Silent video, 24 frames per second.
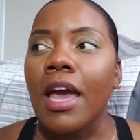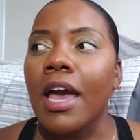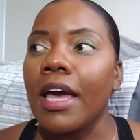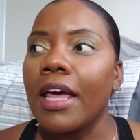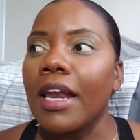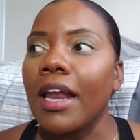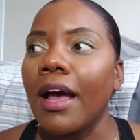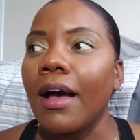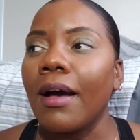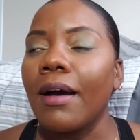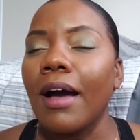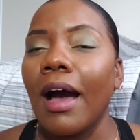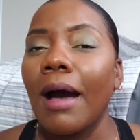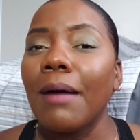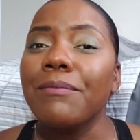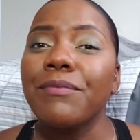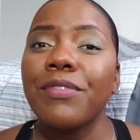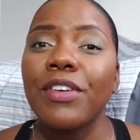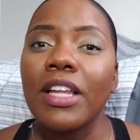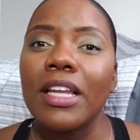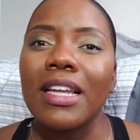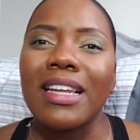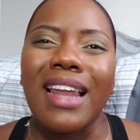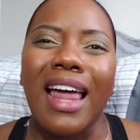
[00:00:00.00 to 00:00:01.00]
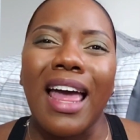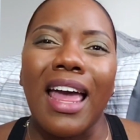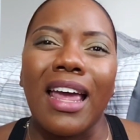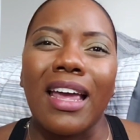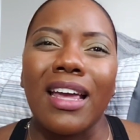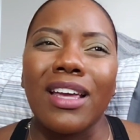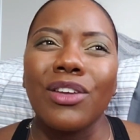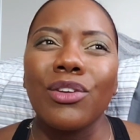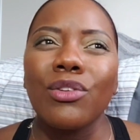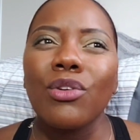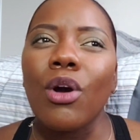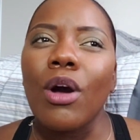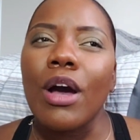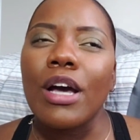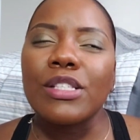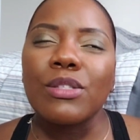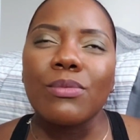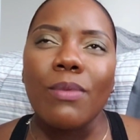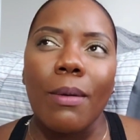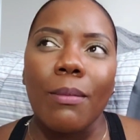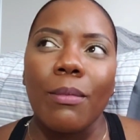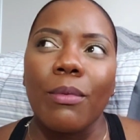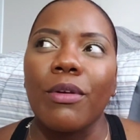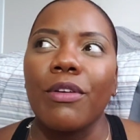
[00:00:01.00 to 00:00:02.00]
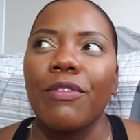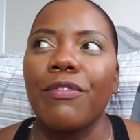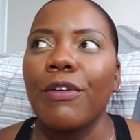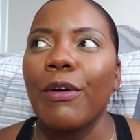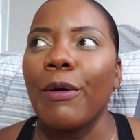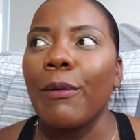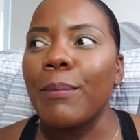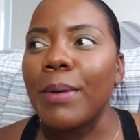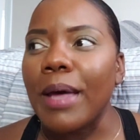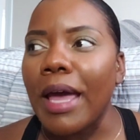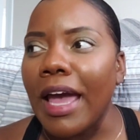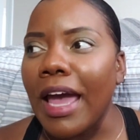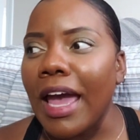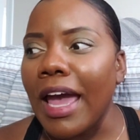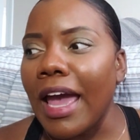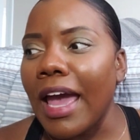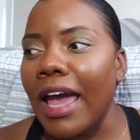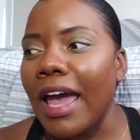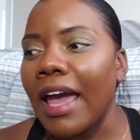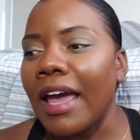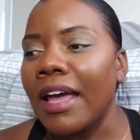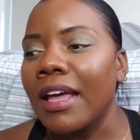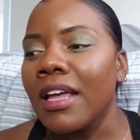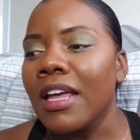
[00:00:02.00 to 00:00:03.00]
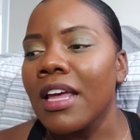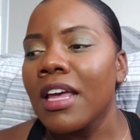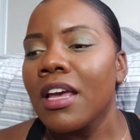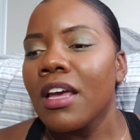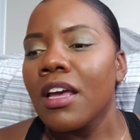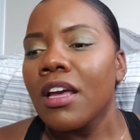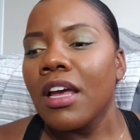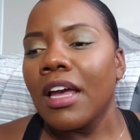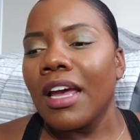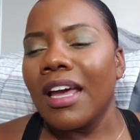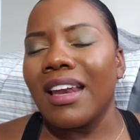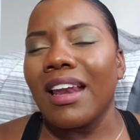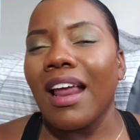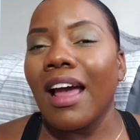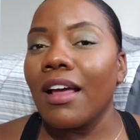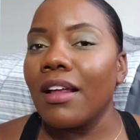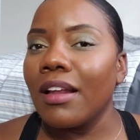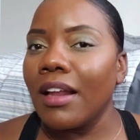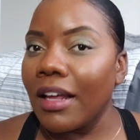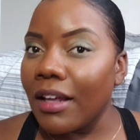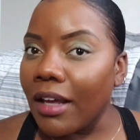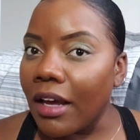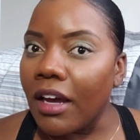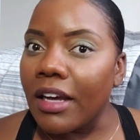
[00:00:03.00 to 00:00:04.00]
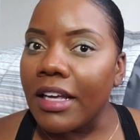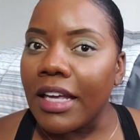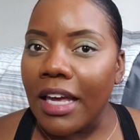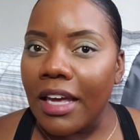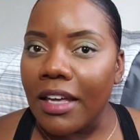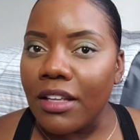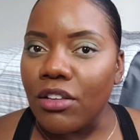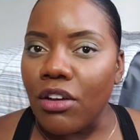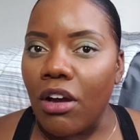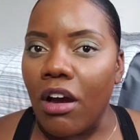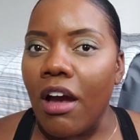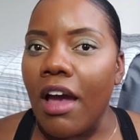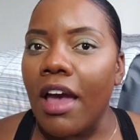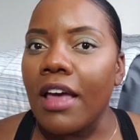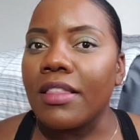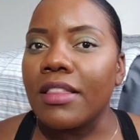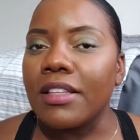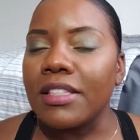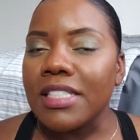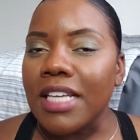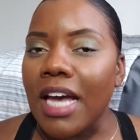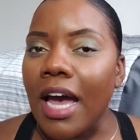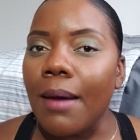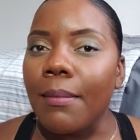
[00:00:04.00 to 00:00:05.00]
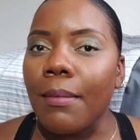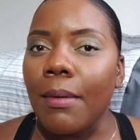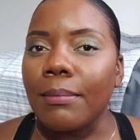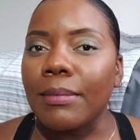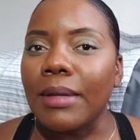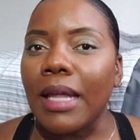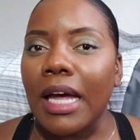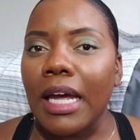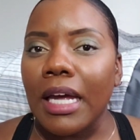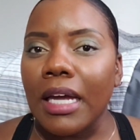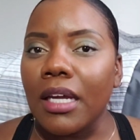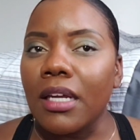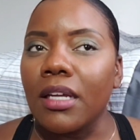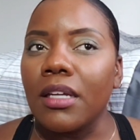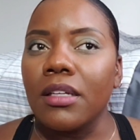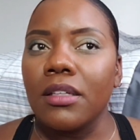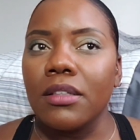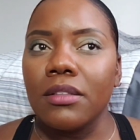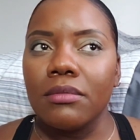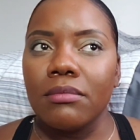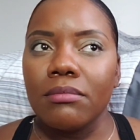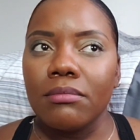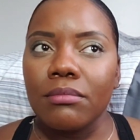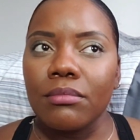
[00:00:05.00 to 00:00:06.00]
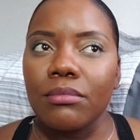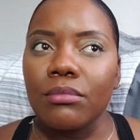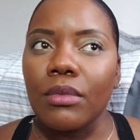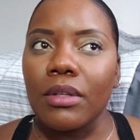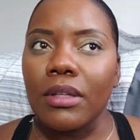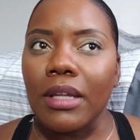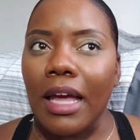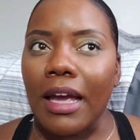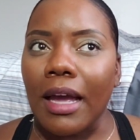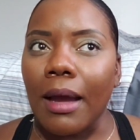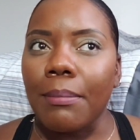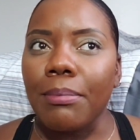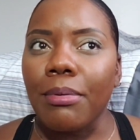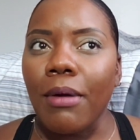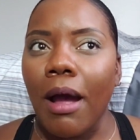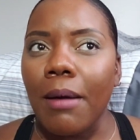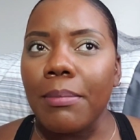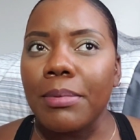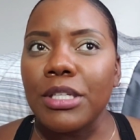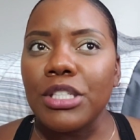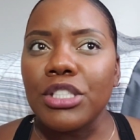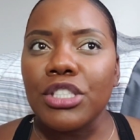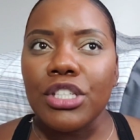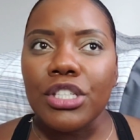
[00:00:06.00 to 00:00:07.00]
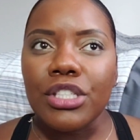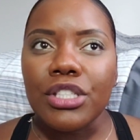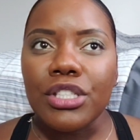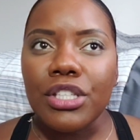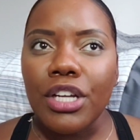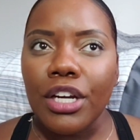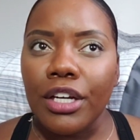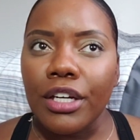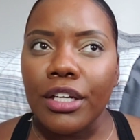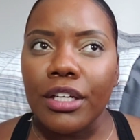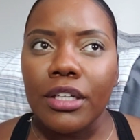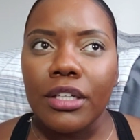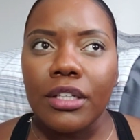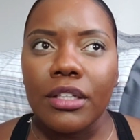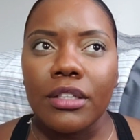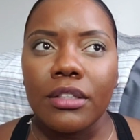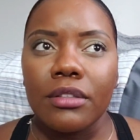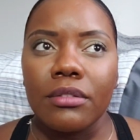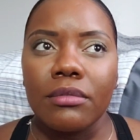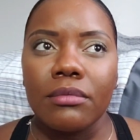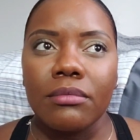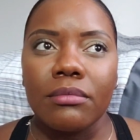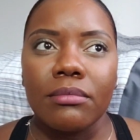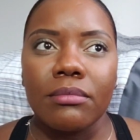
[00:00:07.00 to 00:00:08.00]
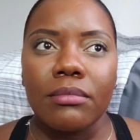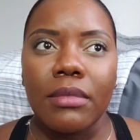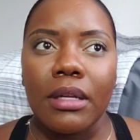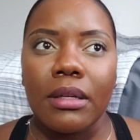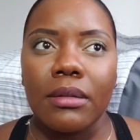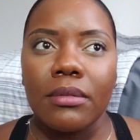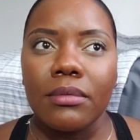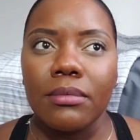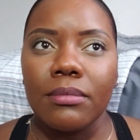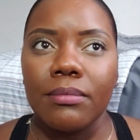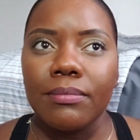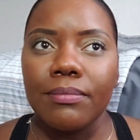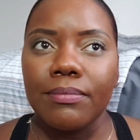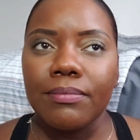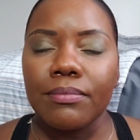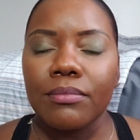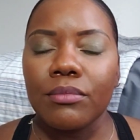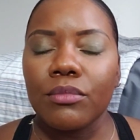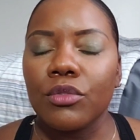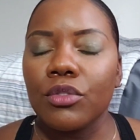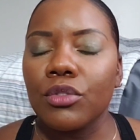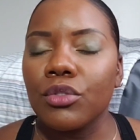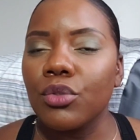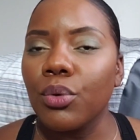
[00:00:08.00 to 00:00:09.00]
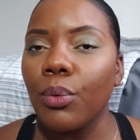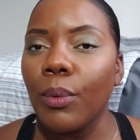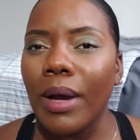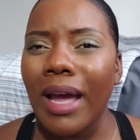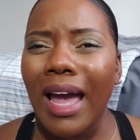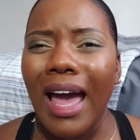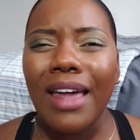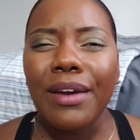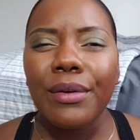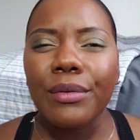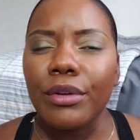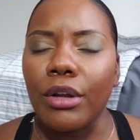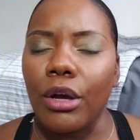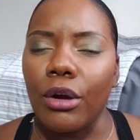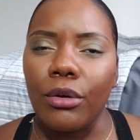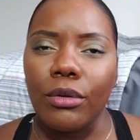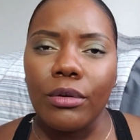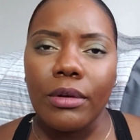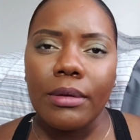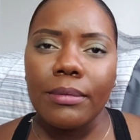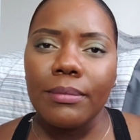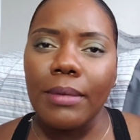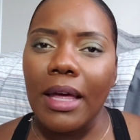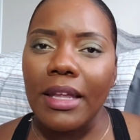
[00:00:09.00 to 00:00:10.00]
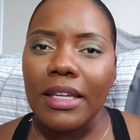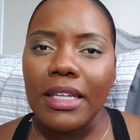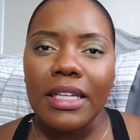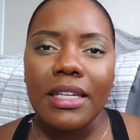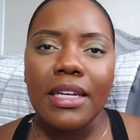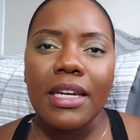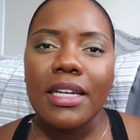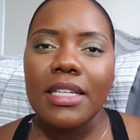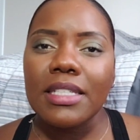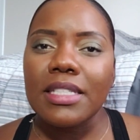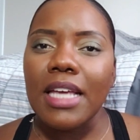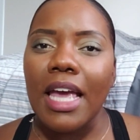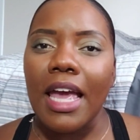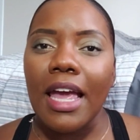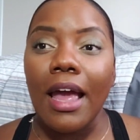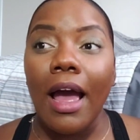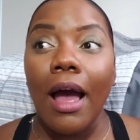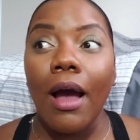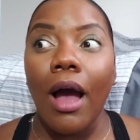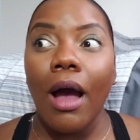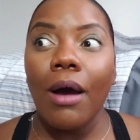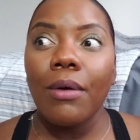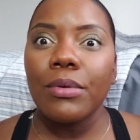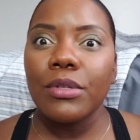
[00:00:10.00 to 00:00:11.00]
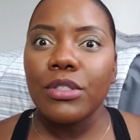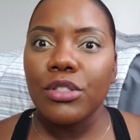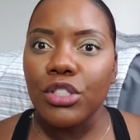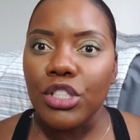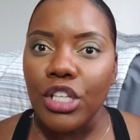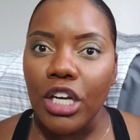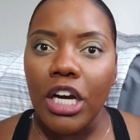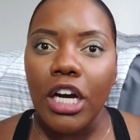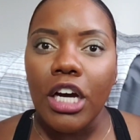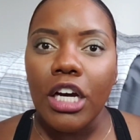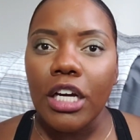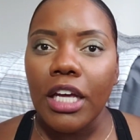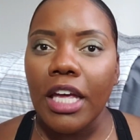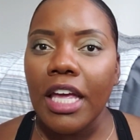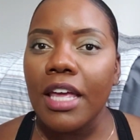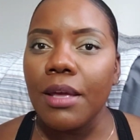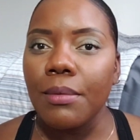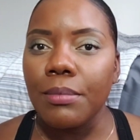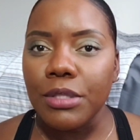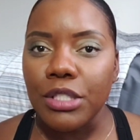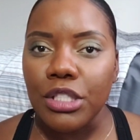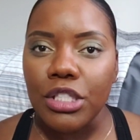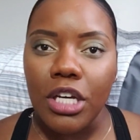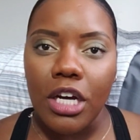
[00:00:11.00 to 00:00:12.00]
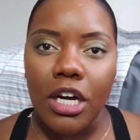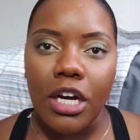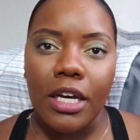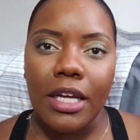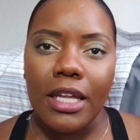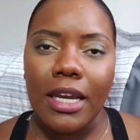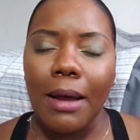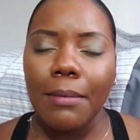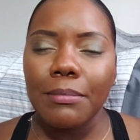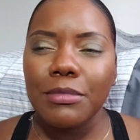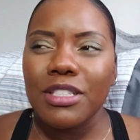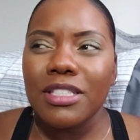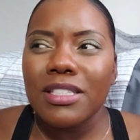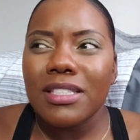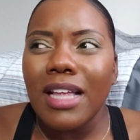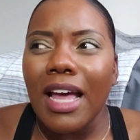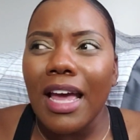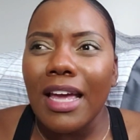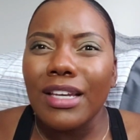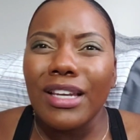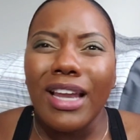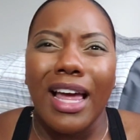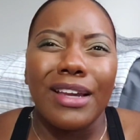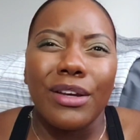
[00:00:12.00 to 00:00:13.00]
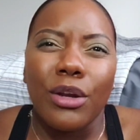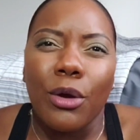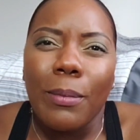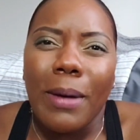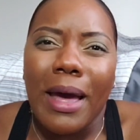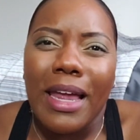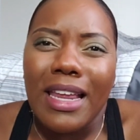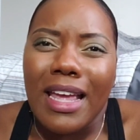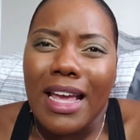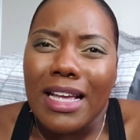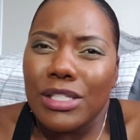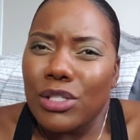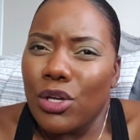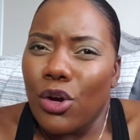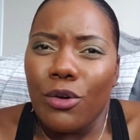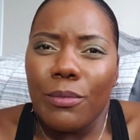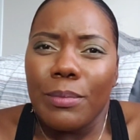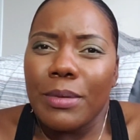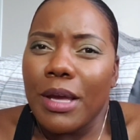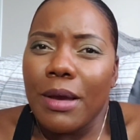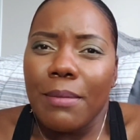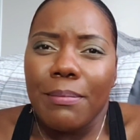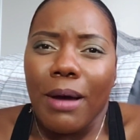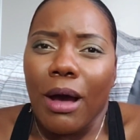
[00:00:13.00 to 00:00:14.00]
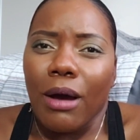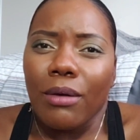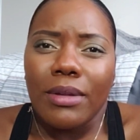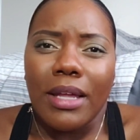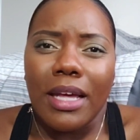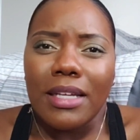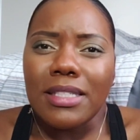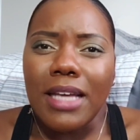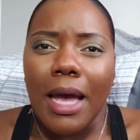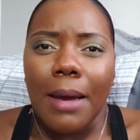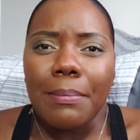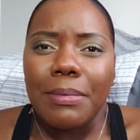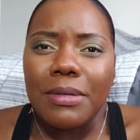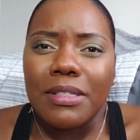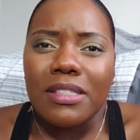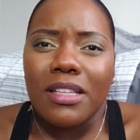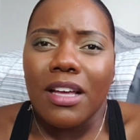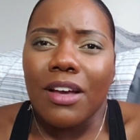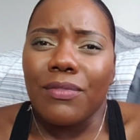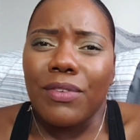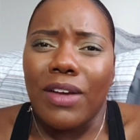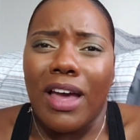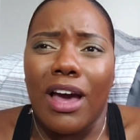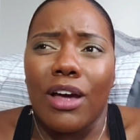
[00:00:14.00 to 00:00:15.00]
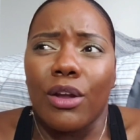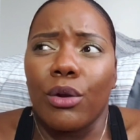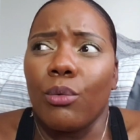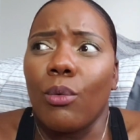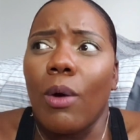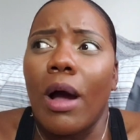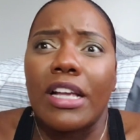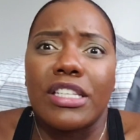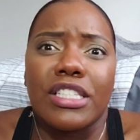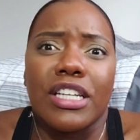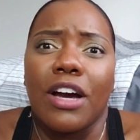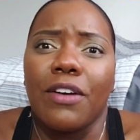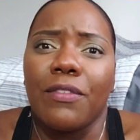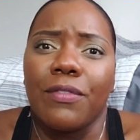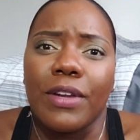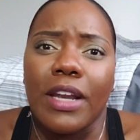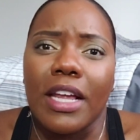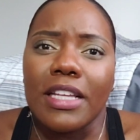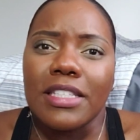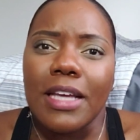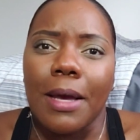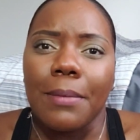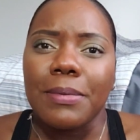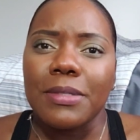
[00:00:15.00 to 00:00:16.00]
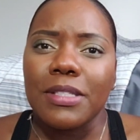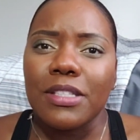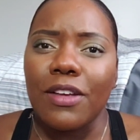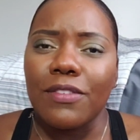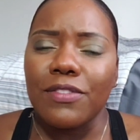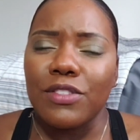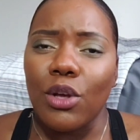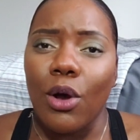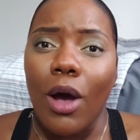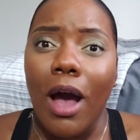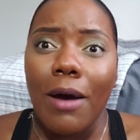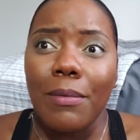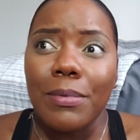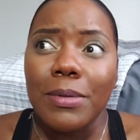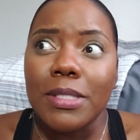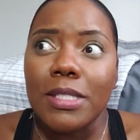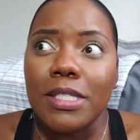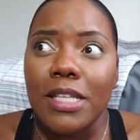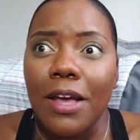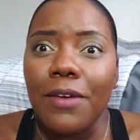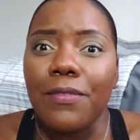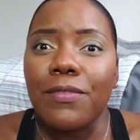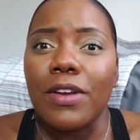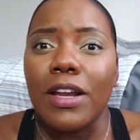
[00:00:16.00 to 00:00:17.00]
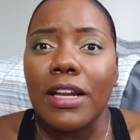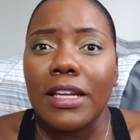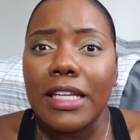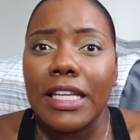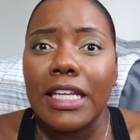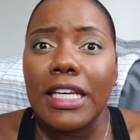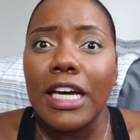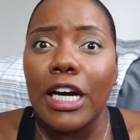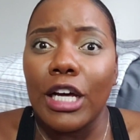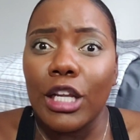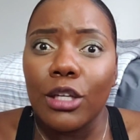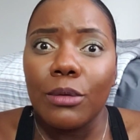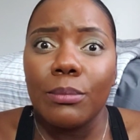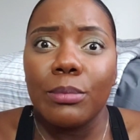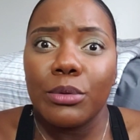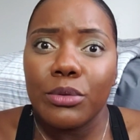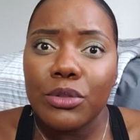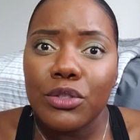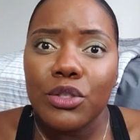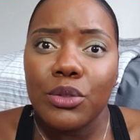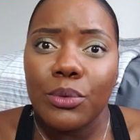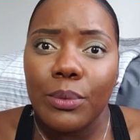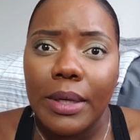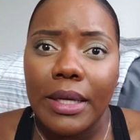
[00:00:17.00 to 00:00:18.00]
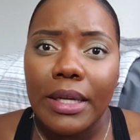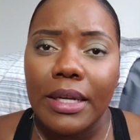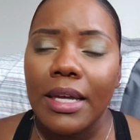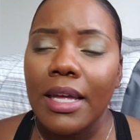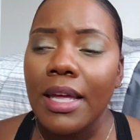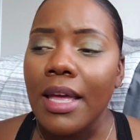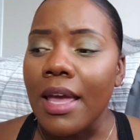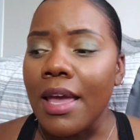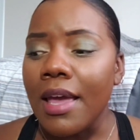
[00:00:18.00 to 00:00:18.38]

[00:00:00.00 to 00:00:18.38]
And I'm feeling like, us when we feel bad, and again, y'all, at the time, I'm like I probably just turned 20, I don't know. At the end of the day, I was young, he was young, and I'm just like nobody had told me about that type of stuff and how to watch out for that type of stuff. So I was definitely gullible to it.